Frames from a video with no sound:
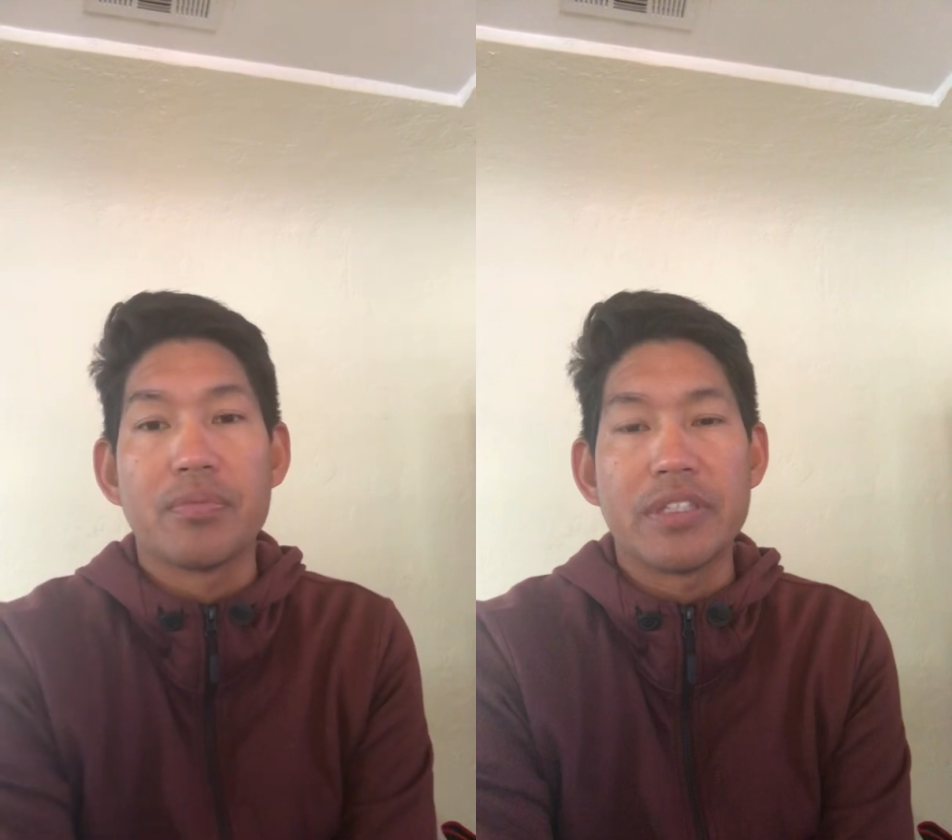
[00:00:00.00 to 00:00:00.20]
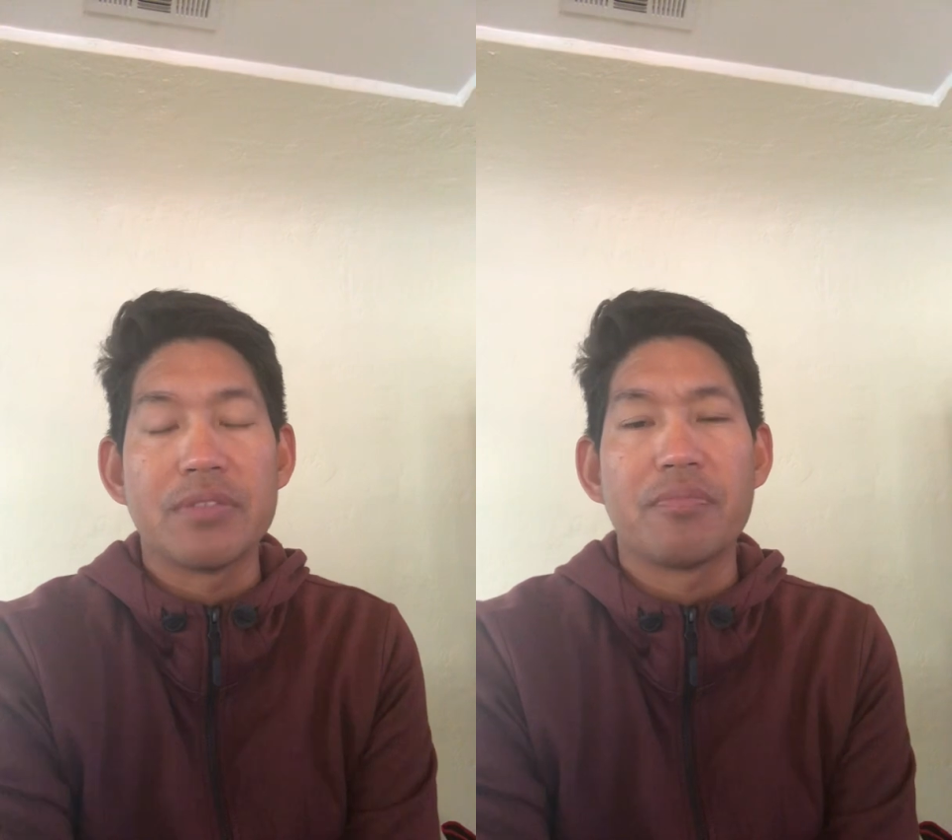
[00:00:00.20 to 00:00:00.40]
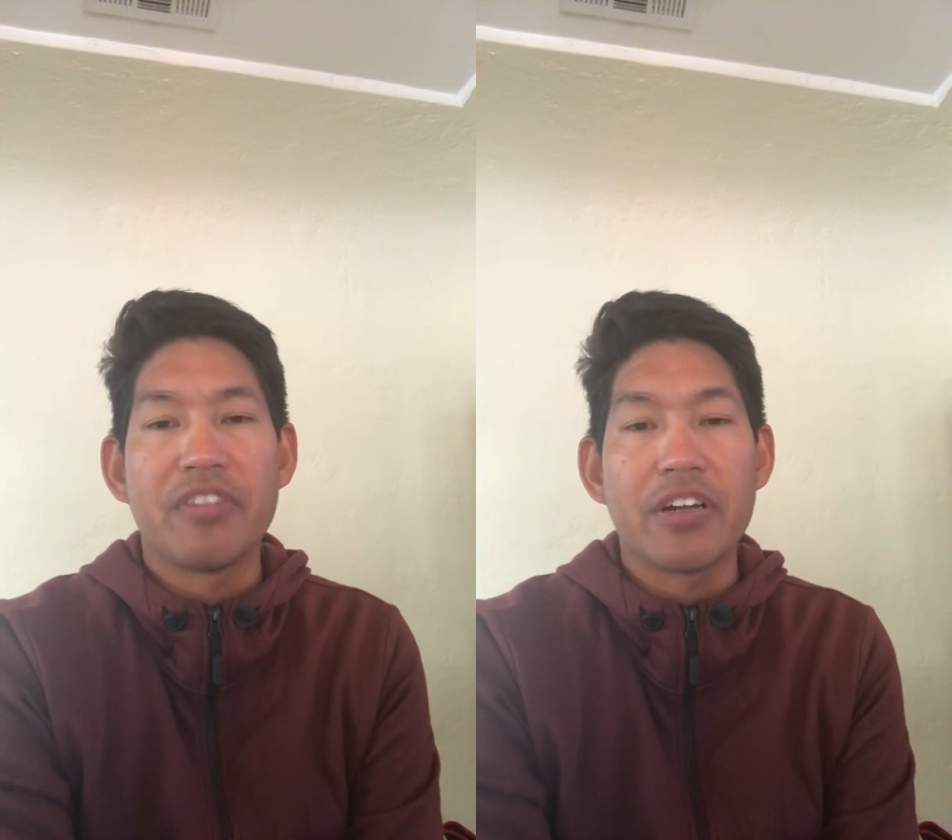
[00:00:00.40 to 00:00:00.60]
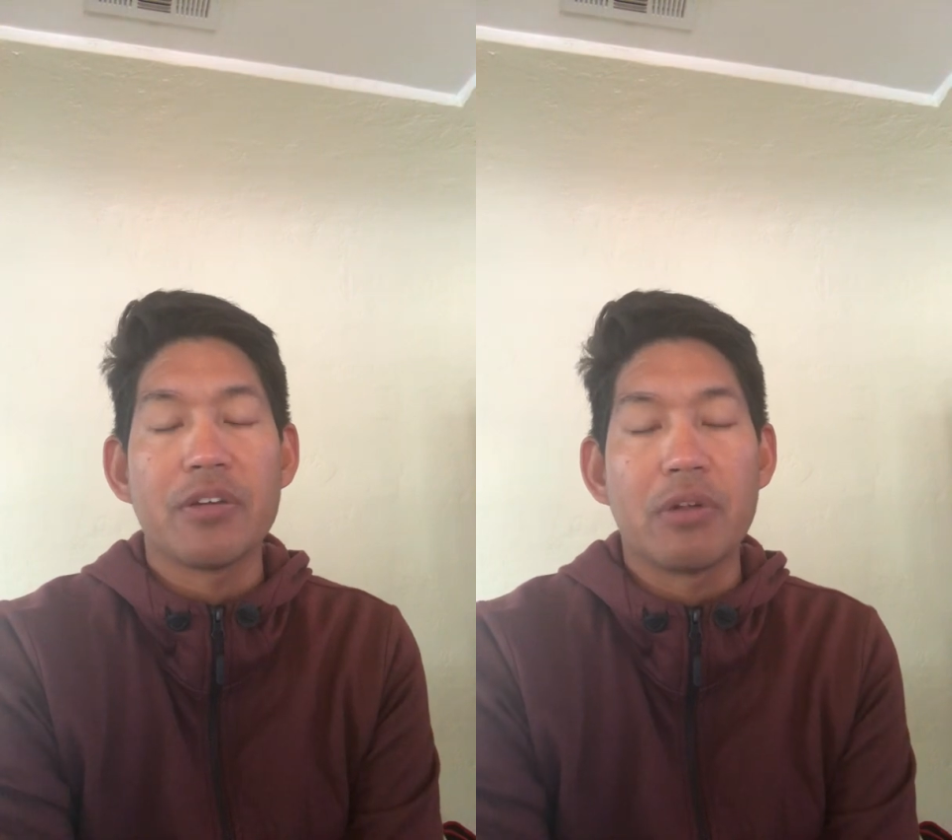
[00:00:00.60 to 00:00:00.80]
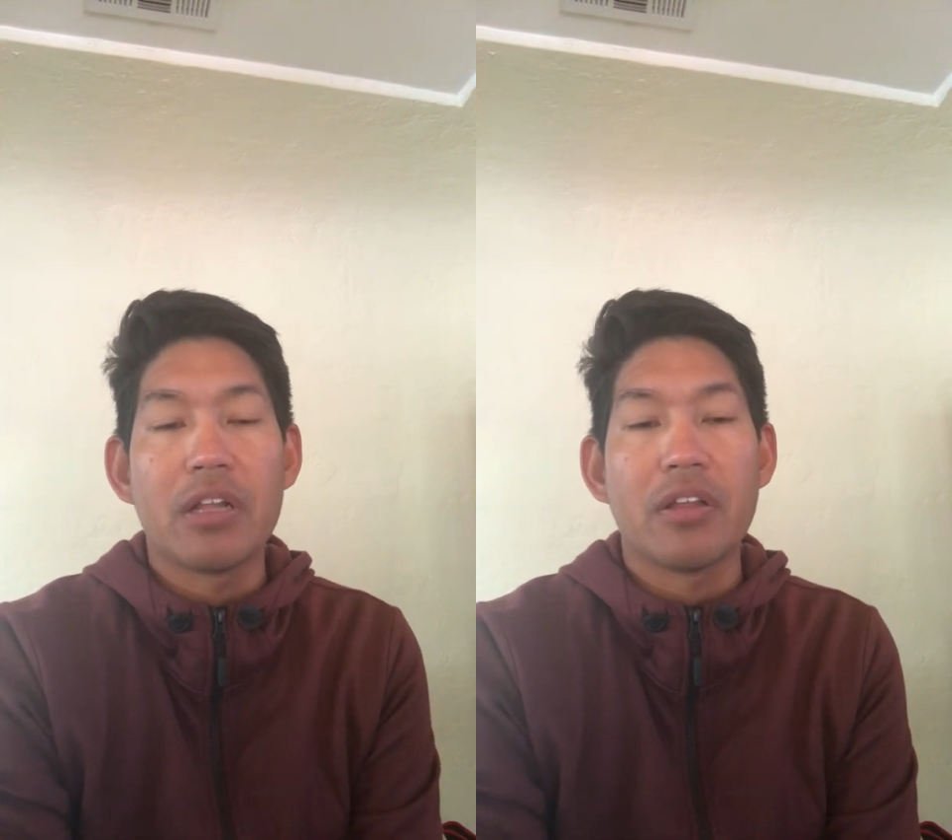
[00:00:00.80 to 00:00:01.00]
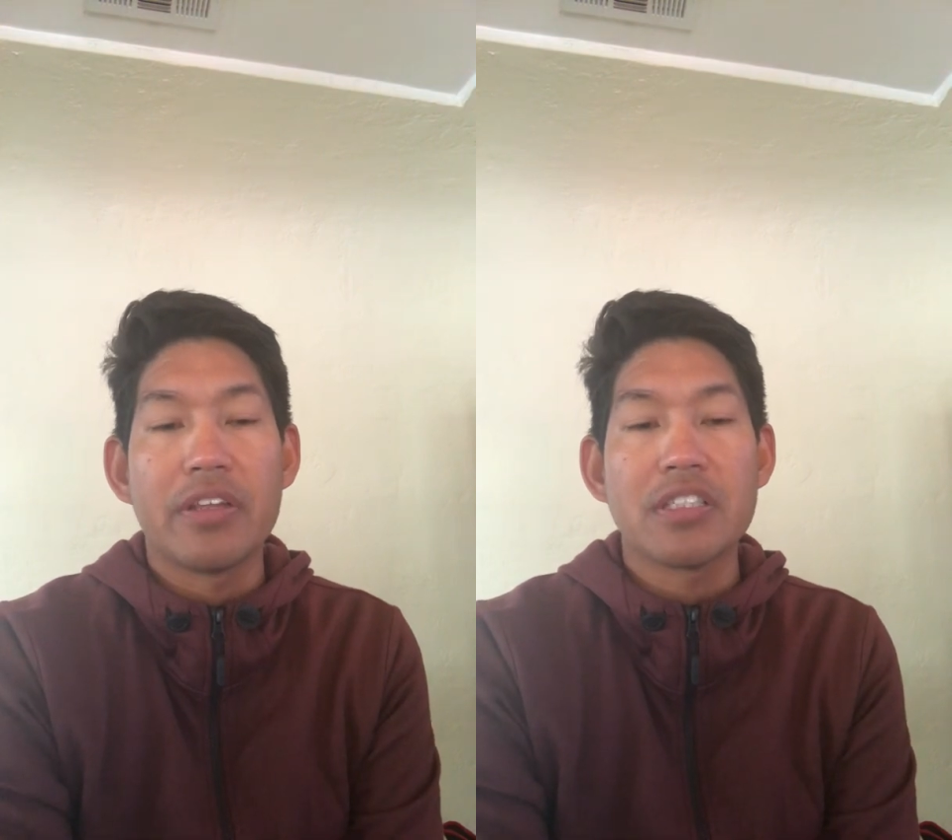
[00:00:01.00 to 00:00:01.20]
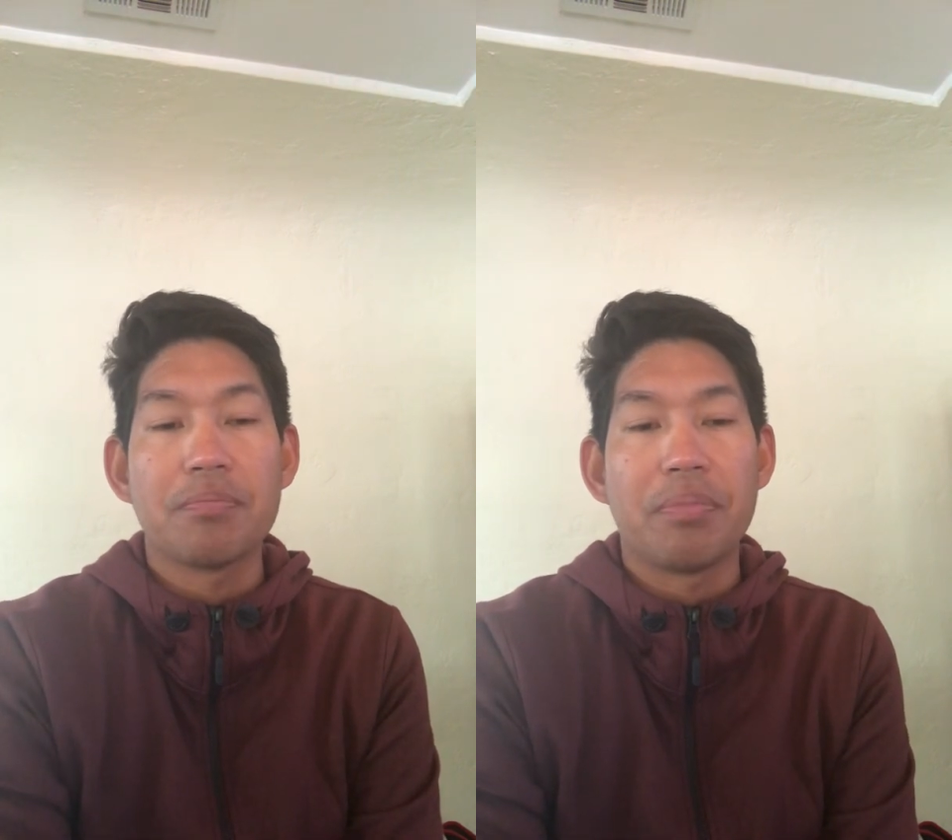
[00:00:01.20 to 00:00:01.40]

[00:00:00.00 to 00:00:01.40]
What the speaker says: did fairly well on this,